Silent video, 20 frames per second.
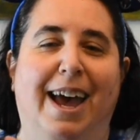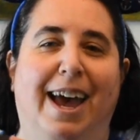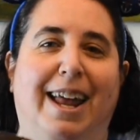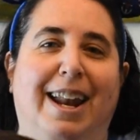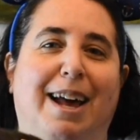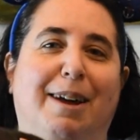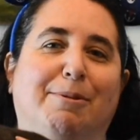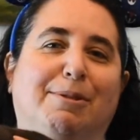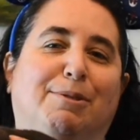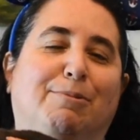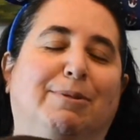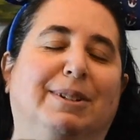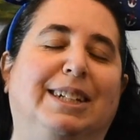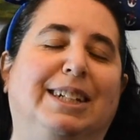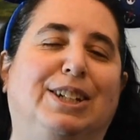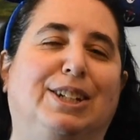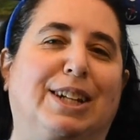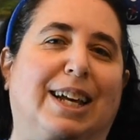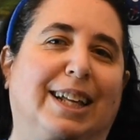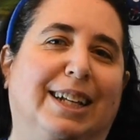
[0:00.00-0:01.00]
And I was
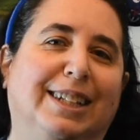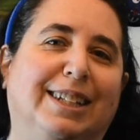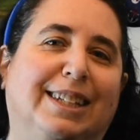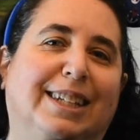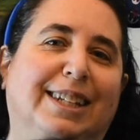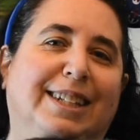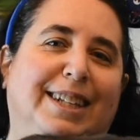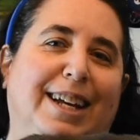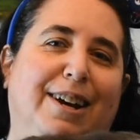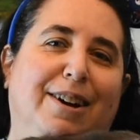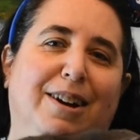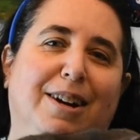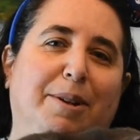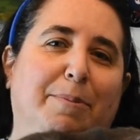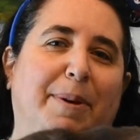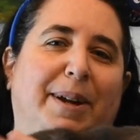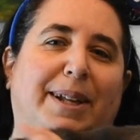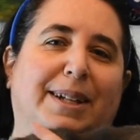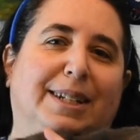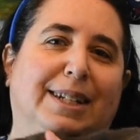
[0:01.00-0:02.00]
really jealous because
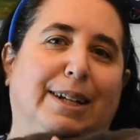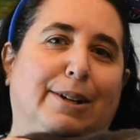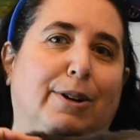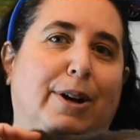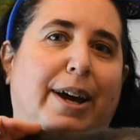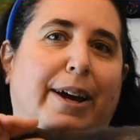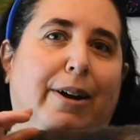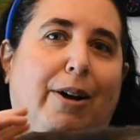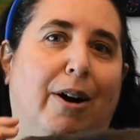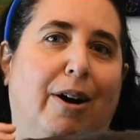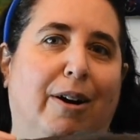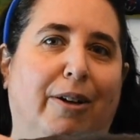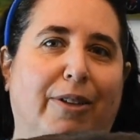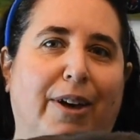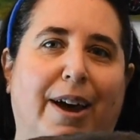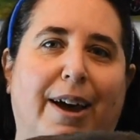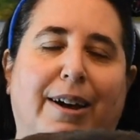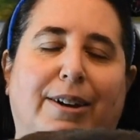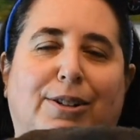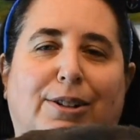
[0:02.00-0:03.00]
Eric Pelletier had all
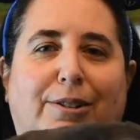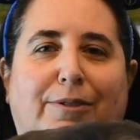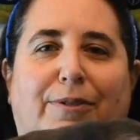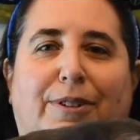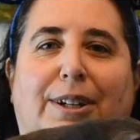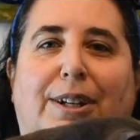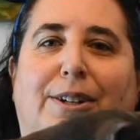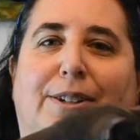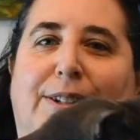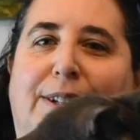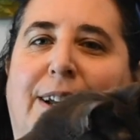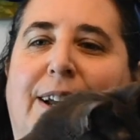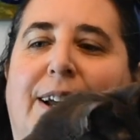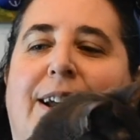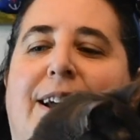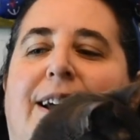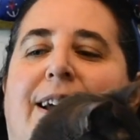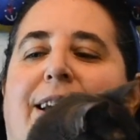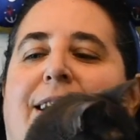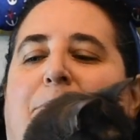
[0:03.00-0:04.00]
the action figures
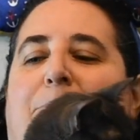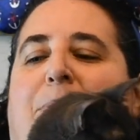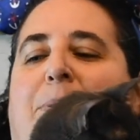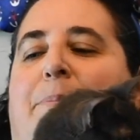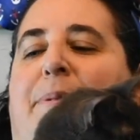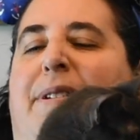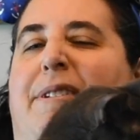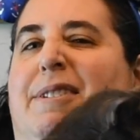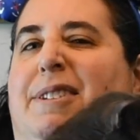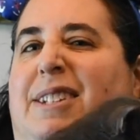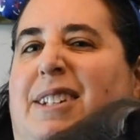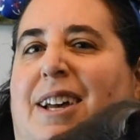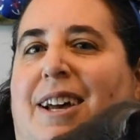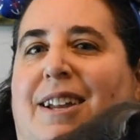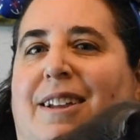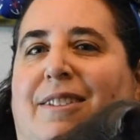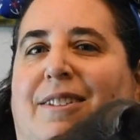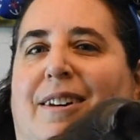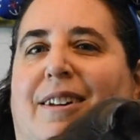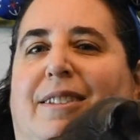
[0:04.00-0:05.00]
and my parents
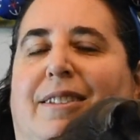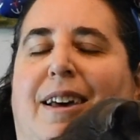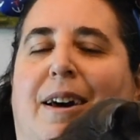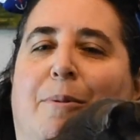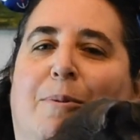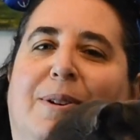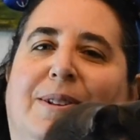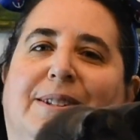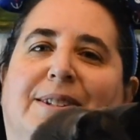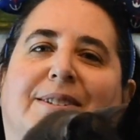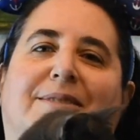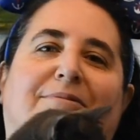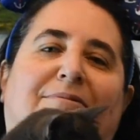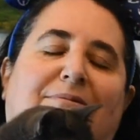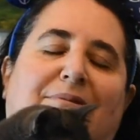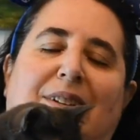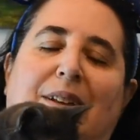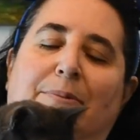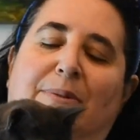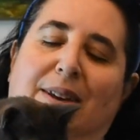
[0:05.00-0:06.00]
kind of thought that wasn't
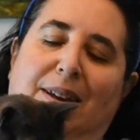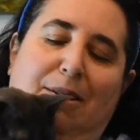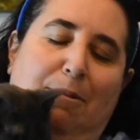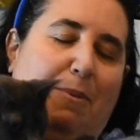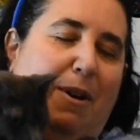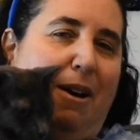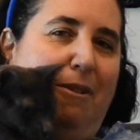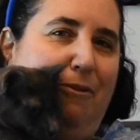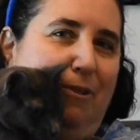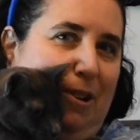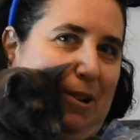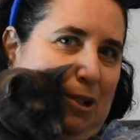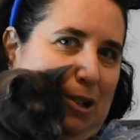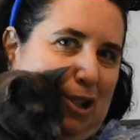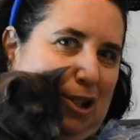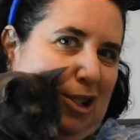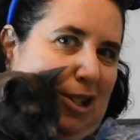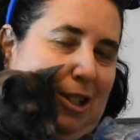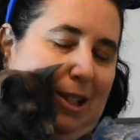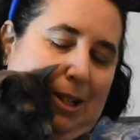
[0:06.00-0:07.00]
something you bought for a
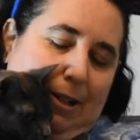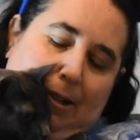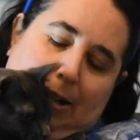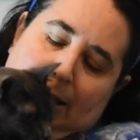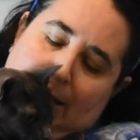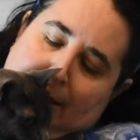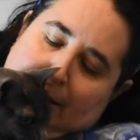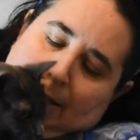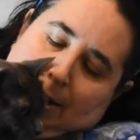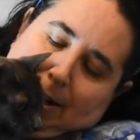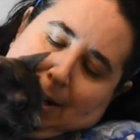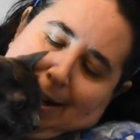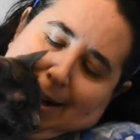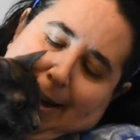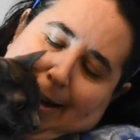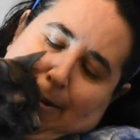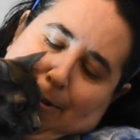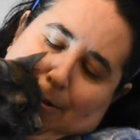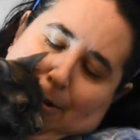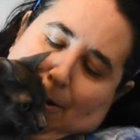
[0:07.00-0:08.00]
girl and
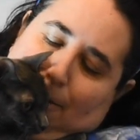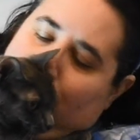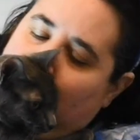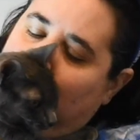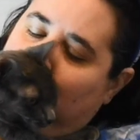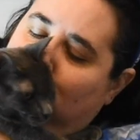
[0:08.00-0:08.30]
I don't know.